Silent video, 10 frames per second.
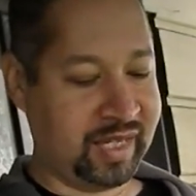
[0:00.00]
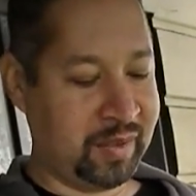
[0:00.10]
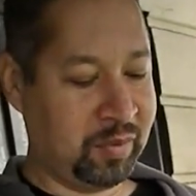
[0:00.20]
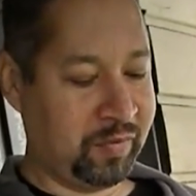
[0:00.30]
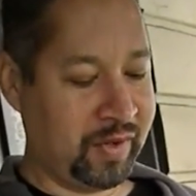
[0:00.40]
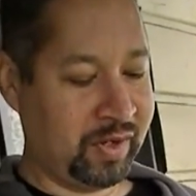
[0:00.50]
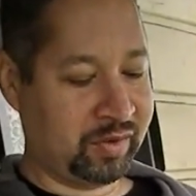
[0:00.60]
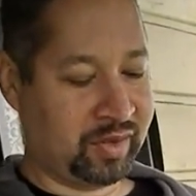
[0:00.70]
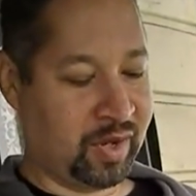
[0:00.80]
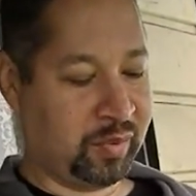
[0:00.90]
Keep the
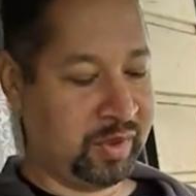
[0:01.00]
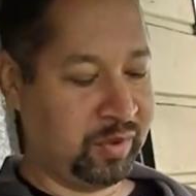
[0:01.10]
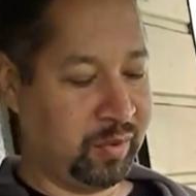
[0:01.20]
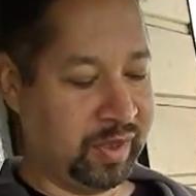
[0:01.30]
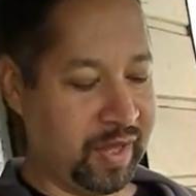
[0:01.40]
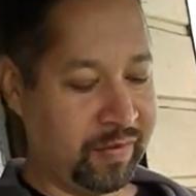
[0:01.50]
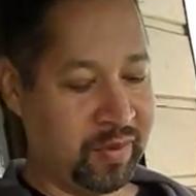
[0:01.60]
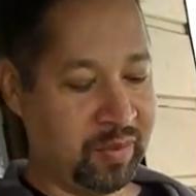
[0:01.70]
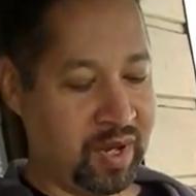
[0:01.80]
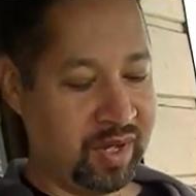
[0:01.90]
videos coming. We love
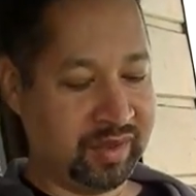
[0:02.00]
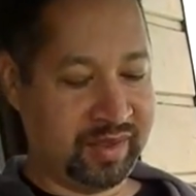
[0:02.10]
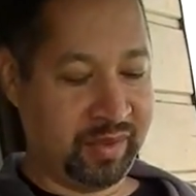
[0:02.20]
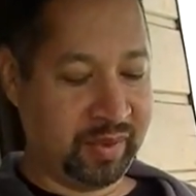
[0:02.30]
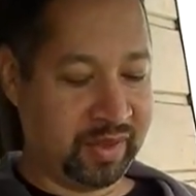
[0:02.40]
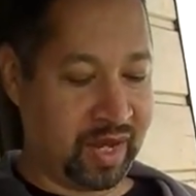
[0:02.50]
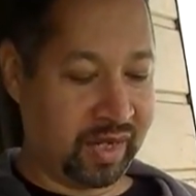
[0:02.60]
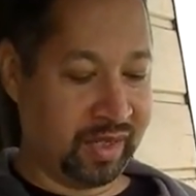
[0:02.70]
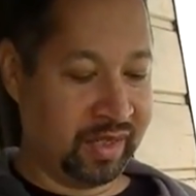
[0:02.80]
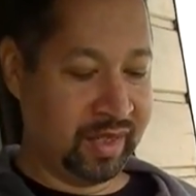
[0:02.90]
them all, Tim and
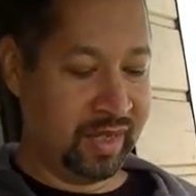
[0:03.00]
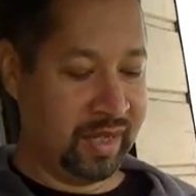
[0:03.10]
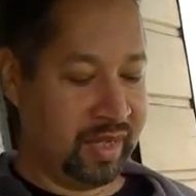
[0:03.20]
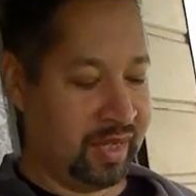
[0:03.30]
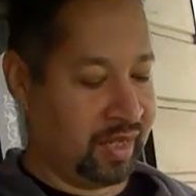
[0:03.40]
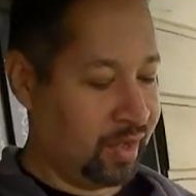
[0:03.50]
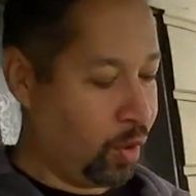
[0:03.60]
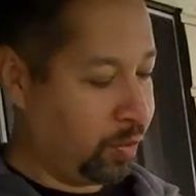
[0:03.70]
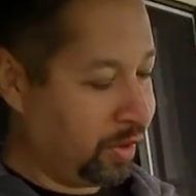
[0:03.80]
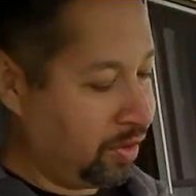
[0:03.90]
Donna to Madonna.
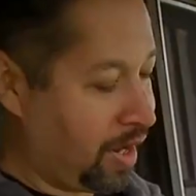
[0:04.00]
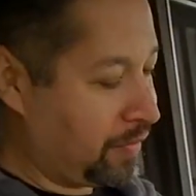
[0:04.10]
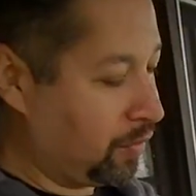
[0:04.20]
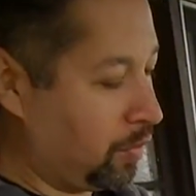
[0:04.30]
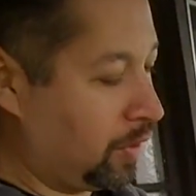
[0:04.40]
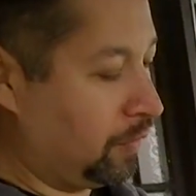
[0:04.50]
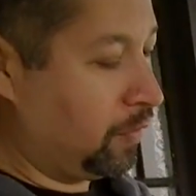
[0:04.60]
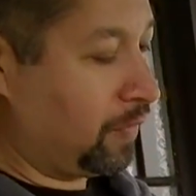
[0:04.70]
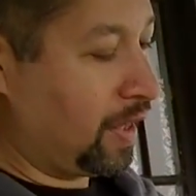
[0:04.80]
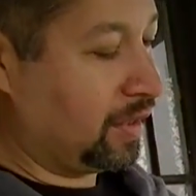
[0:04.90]
Hoping you have a
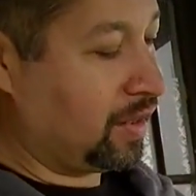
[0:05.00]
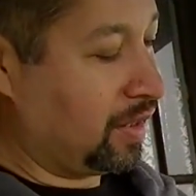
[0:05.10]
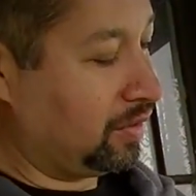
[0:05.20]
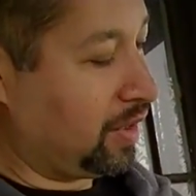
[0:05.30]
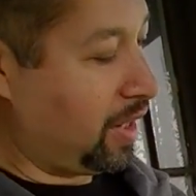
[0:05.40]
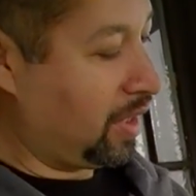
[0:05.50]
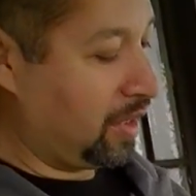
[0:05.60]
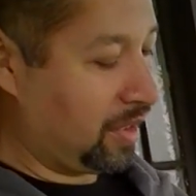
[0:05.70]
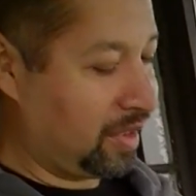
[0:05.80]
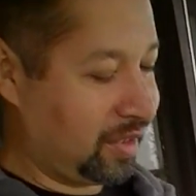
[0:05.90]
wonderful Valentine's Day.
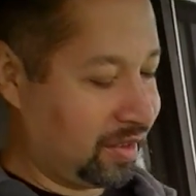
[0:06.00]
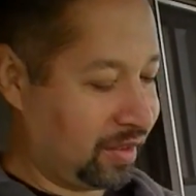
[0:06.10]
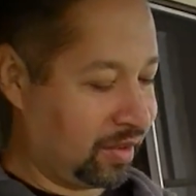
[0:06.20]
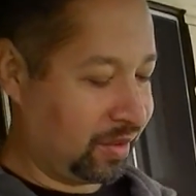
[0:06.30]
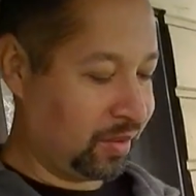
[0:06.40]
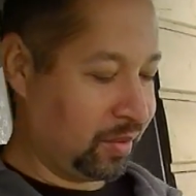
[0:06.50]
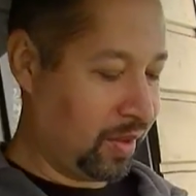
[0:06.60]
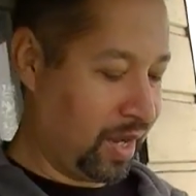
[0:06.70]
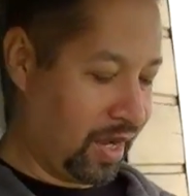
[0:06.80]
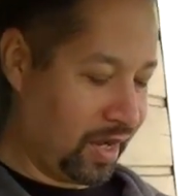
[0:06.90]

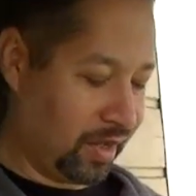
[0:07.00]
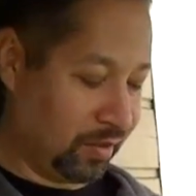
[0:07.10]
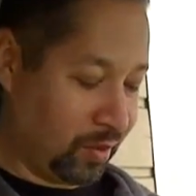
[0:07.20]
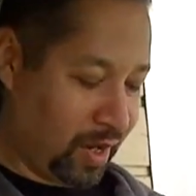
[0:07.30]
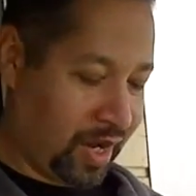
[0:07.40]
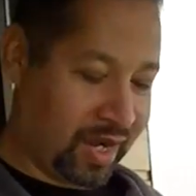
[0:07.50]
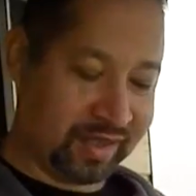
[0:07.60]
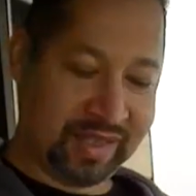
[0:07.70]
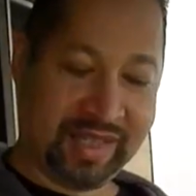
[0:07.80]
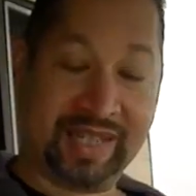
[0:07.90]
Oh. Wow.
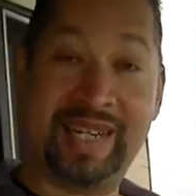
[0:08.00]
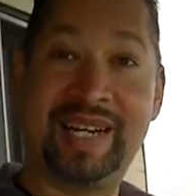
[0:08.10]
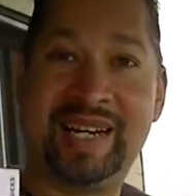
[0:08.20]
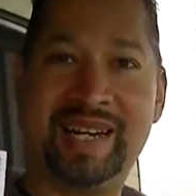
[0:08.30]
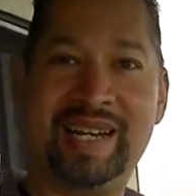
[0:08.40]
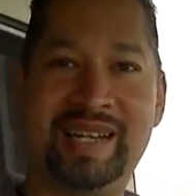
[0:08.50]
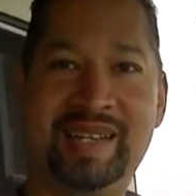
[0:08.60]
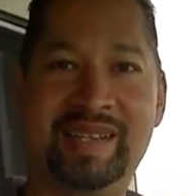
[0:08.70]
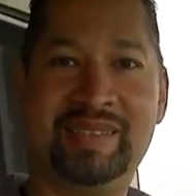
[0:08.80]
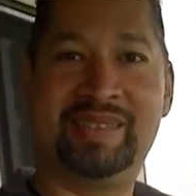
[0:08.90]
Wow, look. What
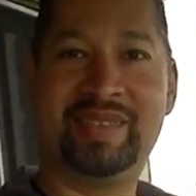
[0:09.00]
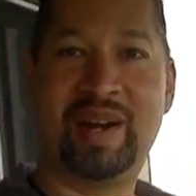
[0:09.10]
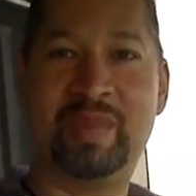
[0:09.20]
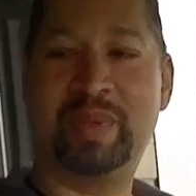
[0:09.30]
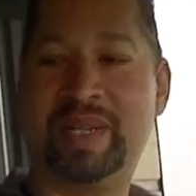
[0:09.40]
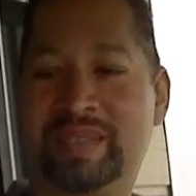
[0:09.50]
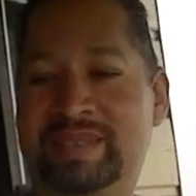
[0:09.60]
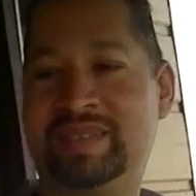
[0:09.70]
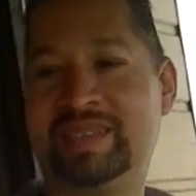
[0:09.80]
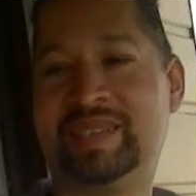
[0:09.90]
is it?
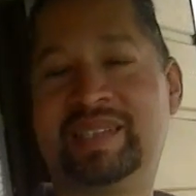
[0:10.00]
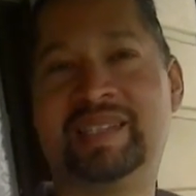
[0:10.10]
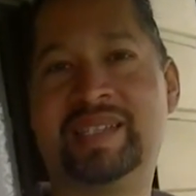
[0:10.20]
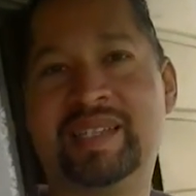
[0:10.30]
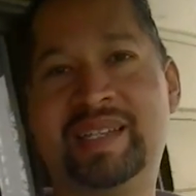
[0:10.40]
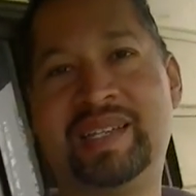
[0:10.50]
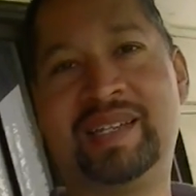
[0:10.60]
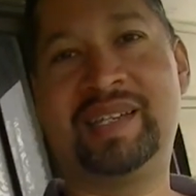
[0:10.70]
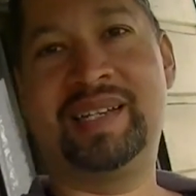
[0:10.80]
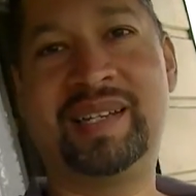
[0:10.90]
Starbucks.
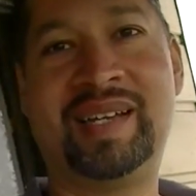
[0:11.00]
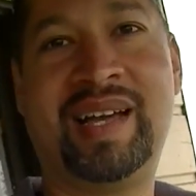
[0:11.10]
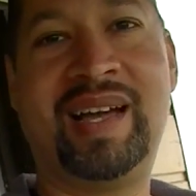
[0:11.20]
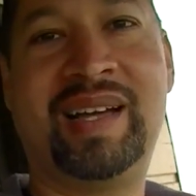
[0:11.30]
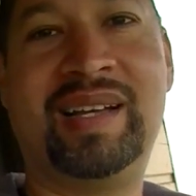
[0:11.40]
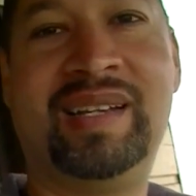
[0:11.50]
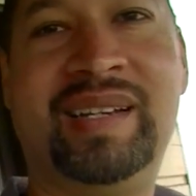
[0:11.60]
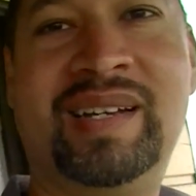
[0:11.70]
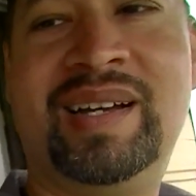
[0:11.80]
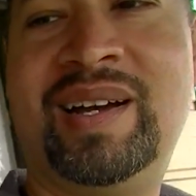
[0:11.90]
What?
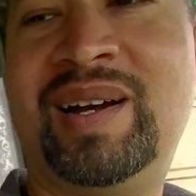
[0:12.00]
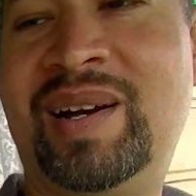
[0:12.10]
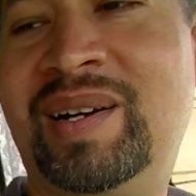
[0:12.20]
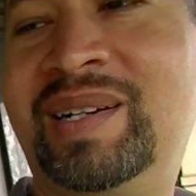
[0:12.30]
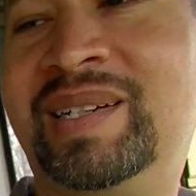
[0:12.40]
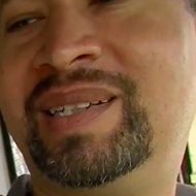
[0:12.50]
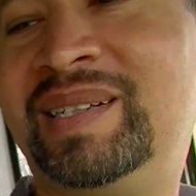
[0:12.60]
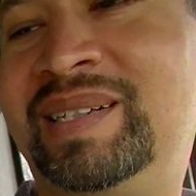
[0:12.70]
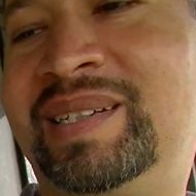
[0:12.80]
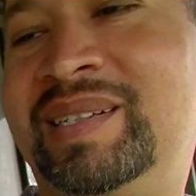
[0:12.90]
Oh,
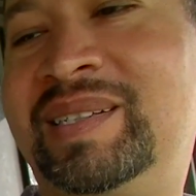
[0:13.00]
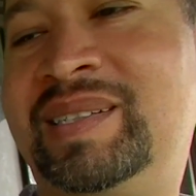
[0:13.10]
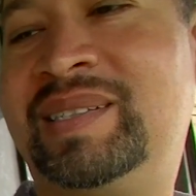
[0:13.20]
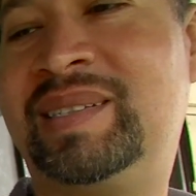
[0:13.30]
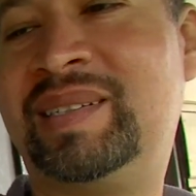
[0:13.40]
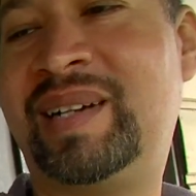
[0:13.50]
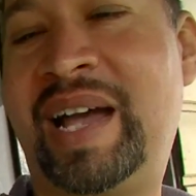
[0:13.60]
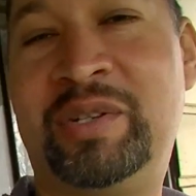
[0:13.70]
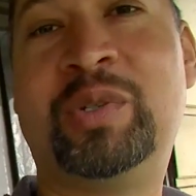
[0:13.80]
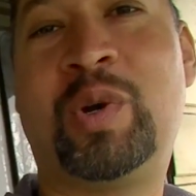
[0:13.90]
Starbucks, oh, Starbucks,
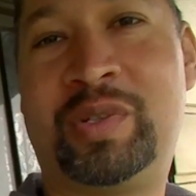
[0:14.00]
Starbucks.